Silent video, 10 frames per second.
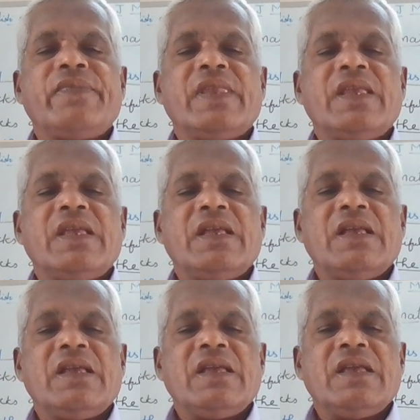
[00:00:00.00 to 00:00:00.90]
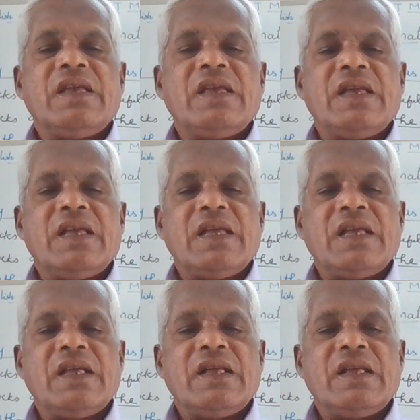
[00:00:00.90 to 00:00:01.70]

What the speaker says: (silence)